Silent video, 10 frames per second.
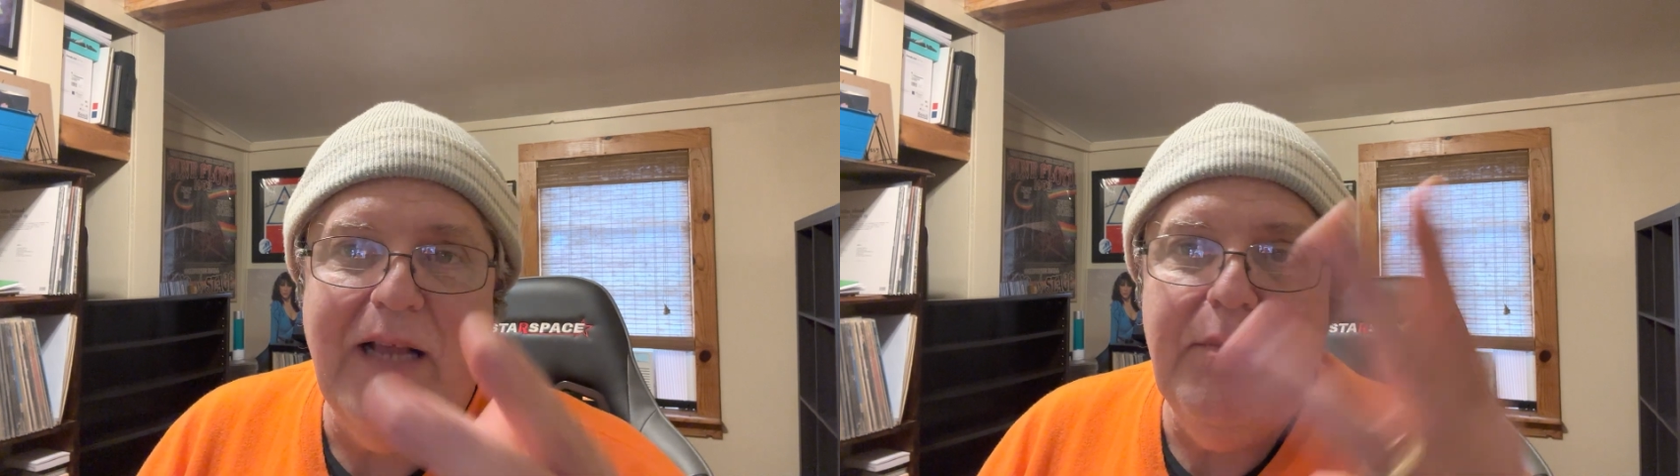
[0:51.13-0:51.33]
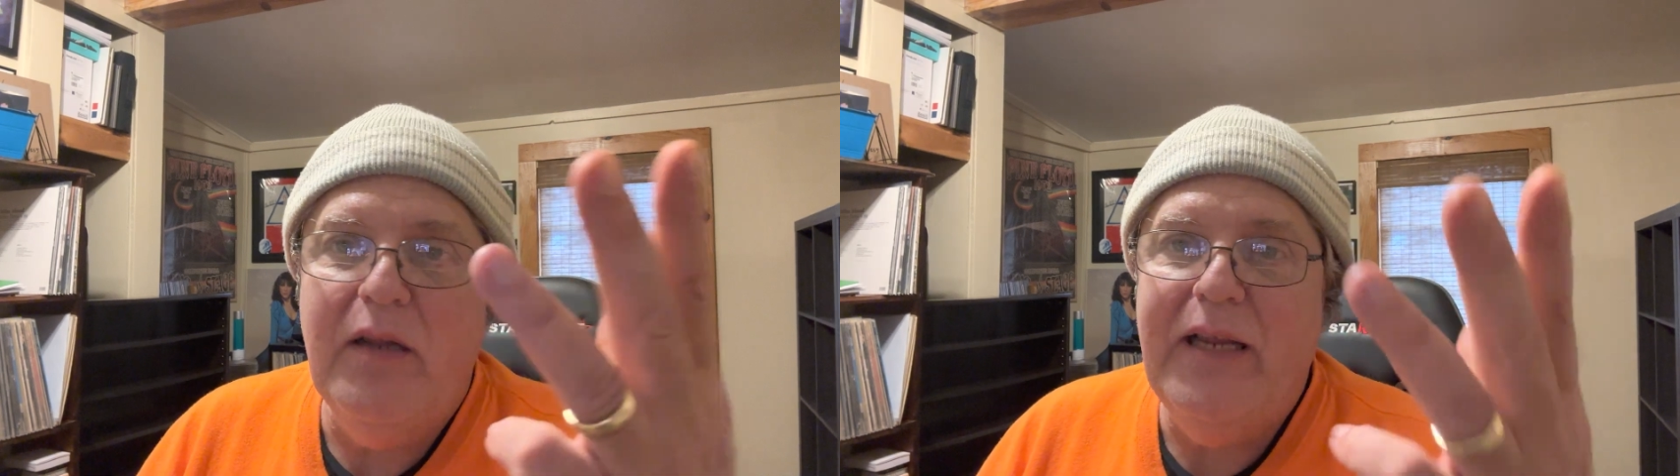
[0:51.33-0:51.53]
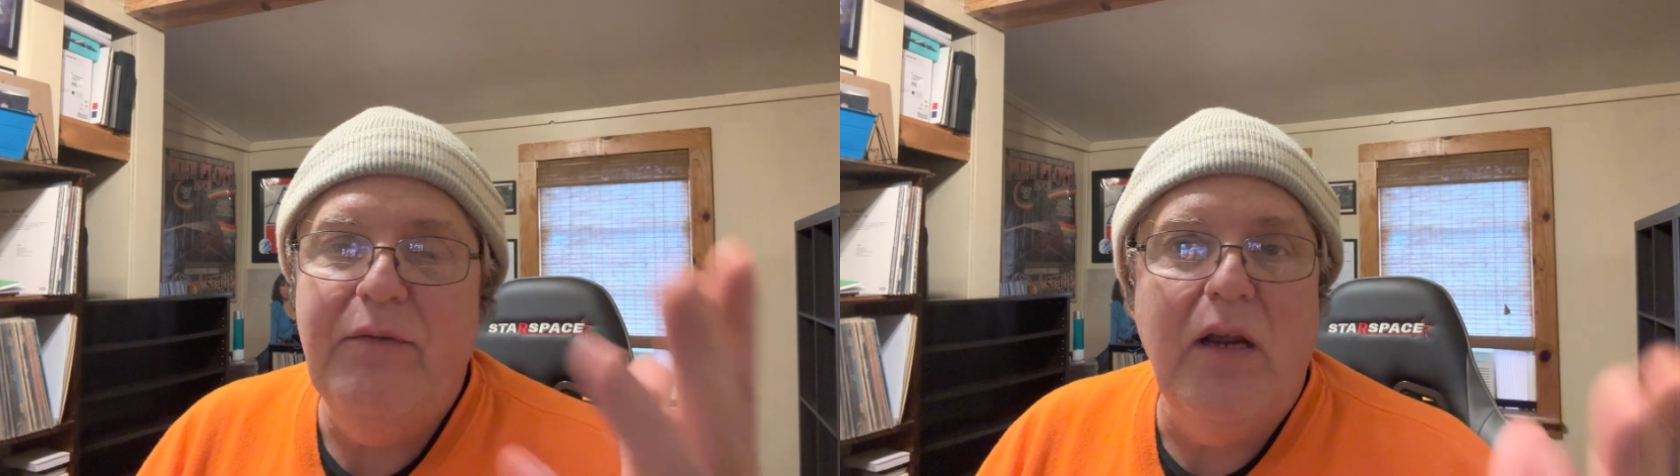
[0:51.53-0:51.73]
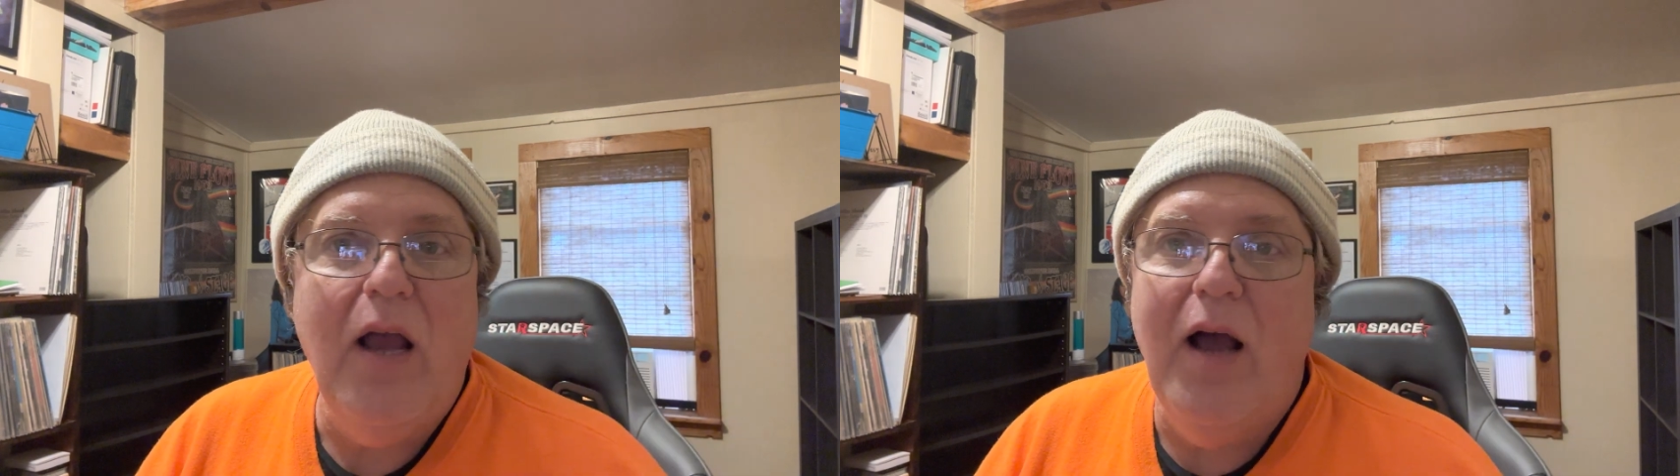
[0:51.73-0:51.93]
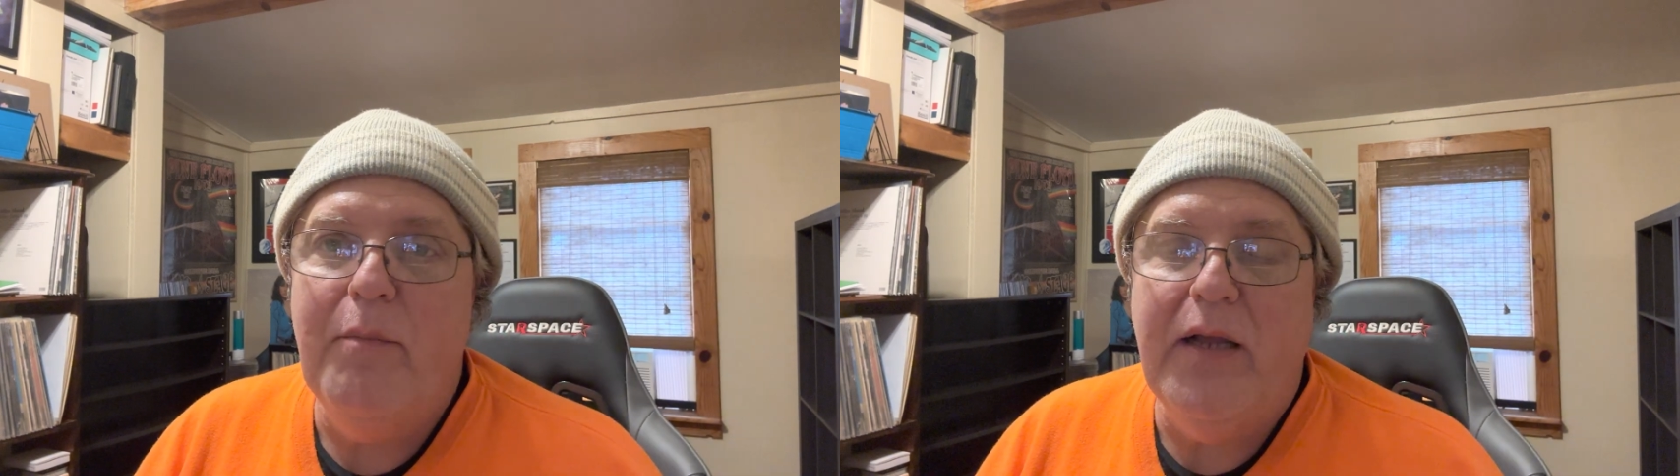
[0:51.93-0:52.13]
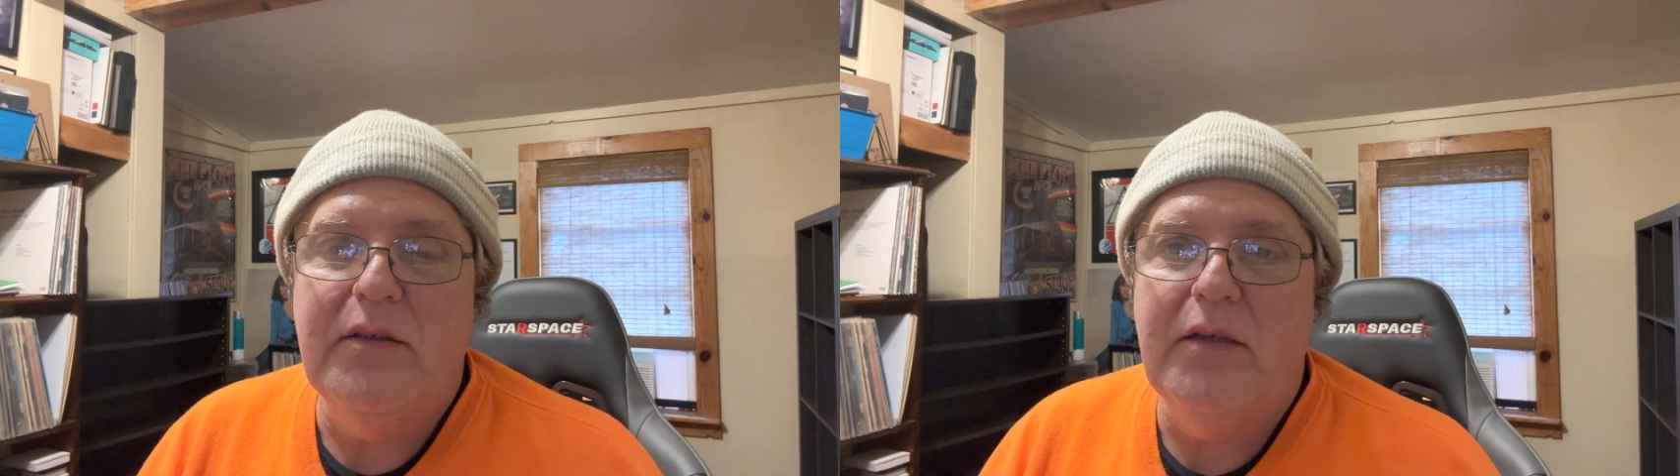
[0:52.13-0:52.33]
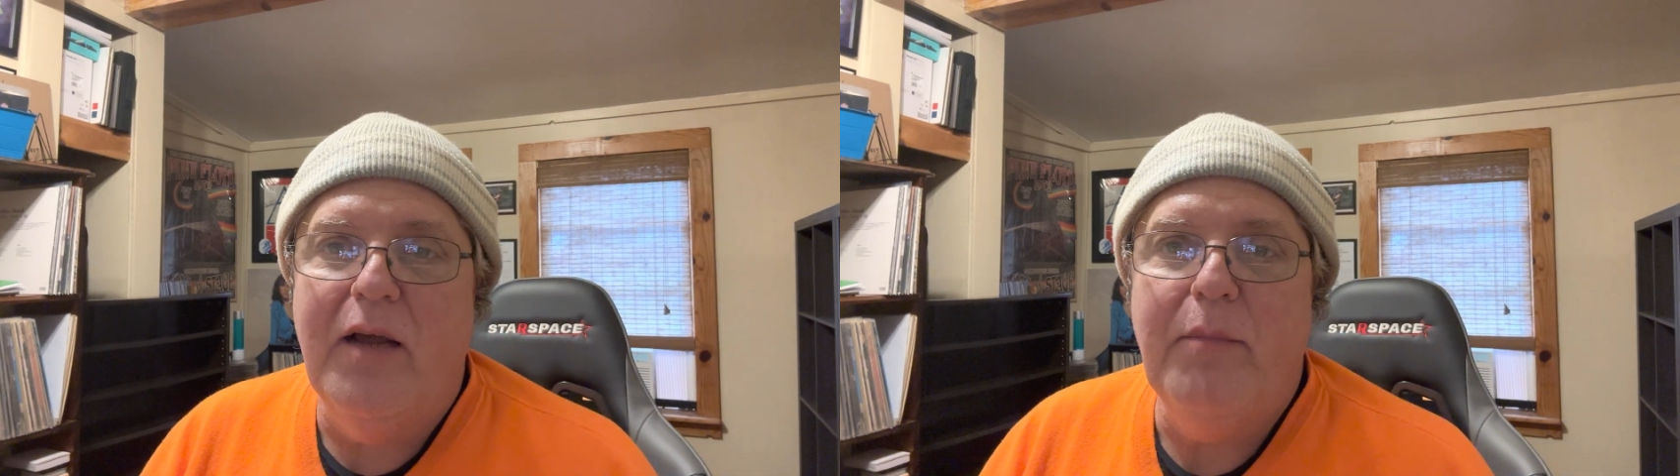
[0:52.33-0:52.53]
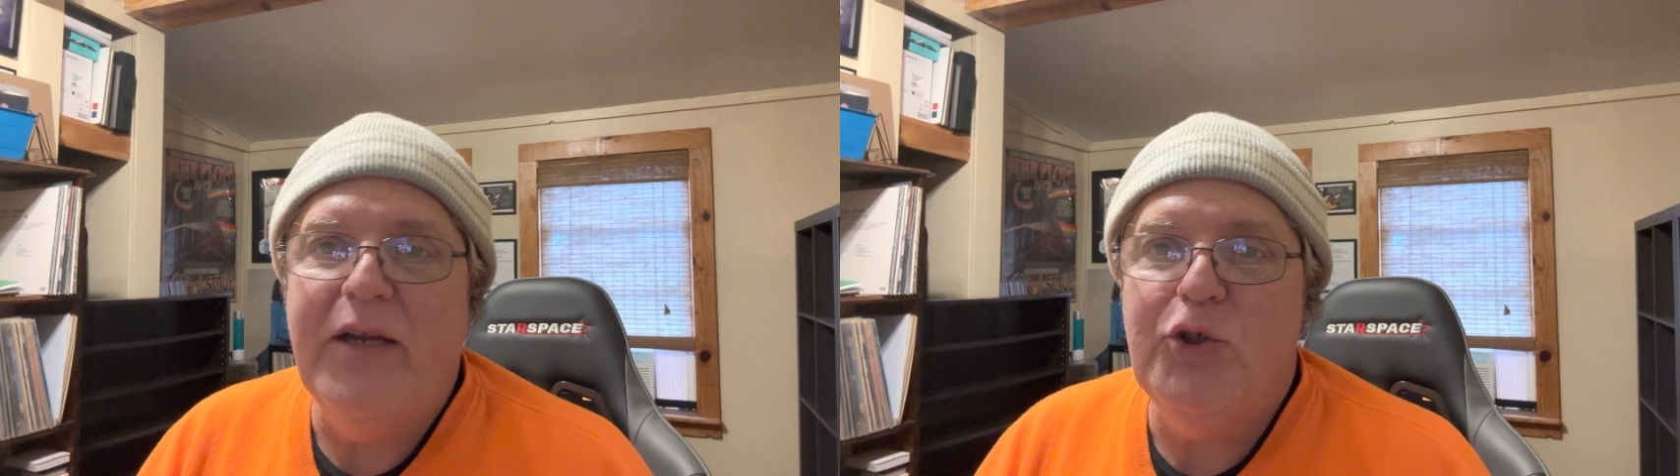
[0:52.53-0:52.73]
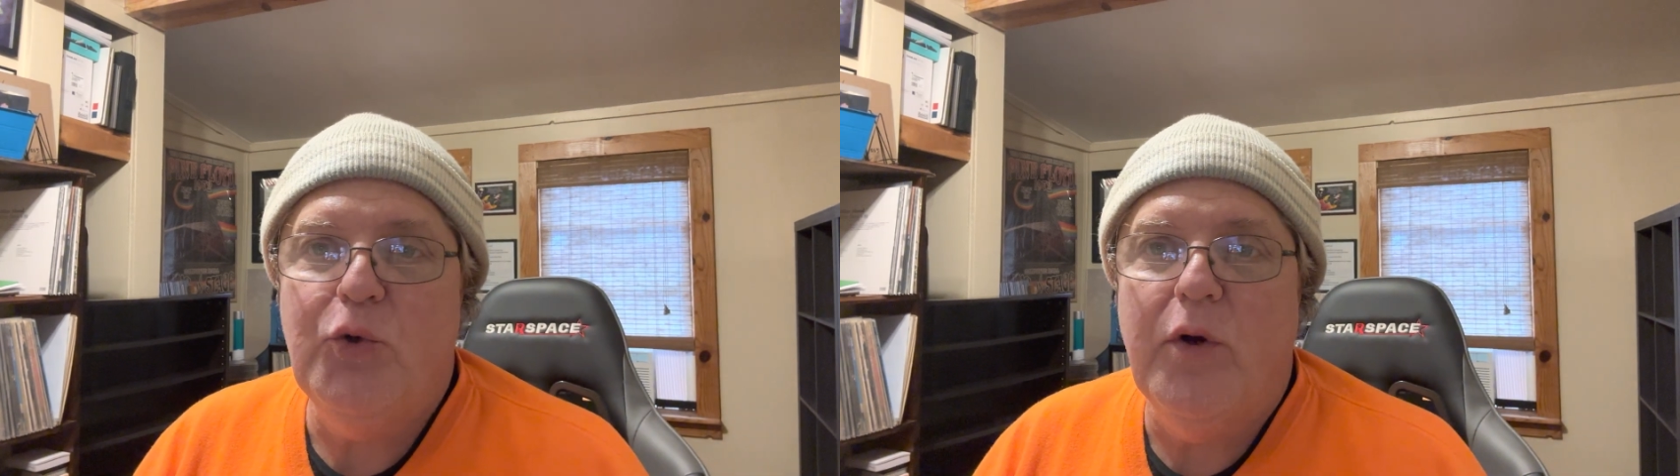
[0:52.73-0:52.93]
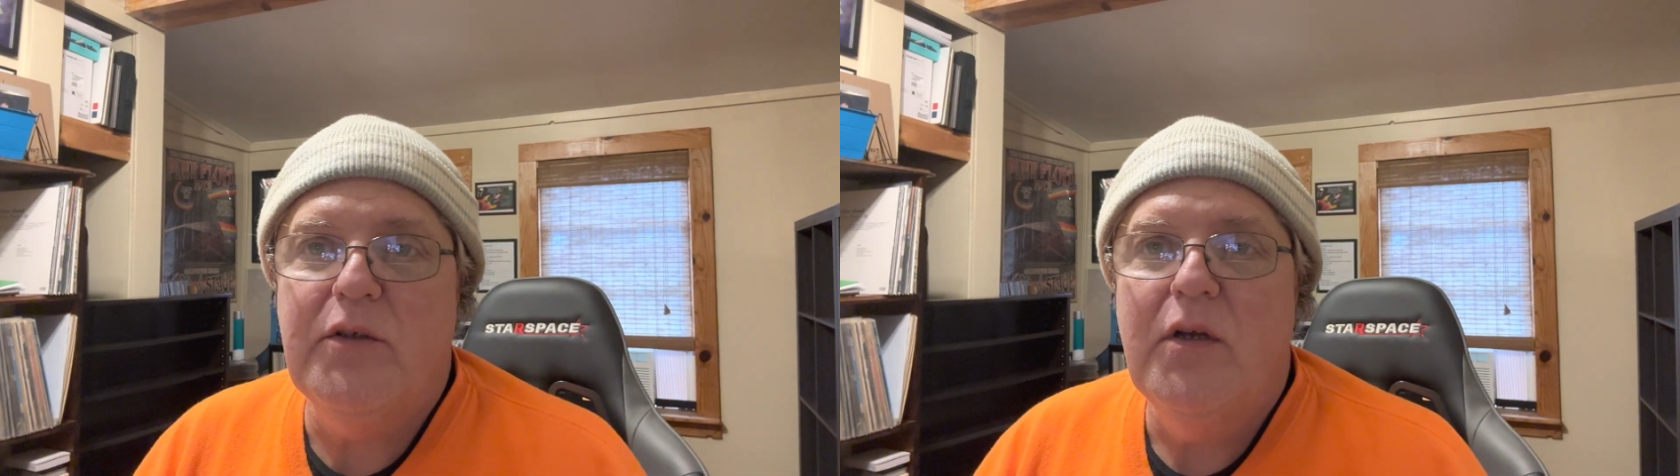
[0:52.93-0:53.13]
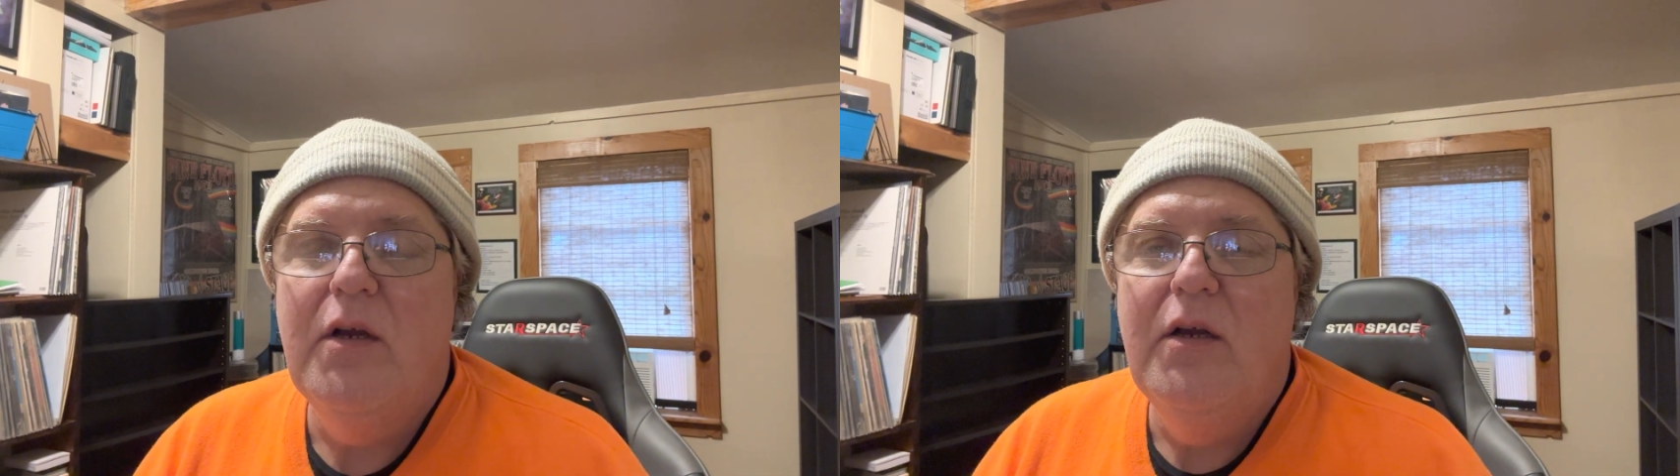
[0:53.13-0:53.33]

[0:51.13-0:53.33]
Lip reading: They've been leaving comments on my shorts.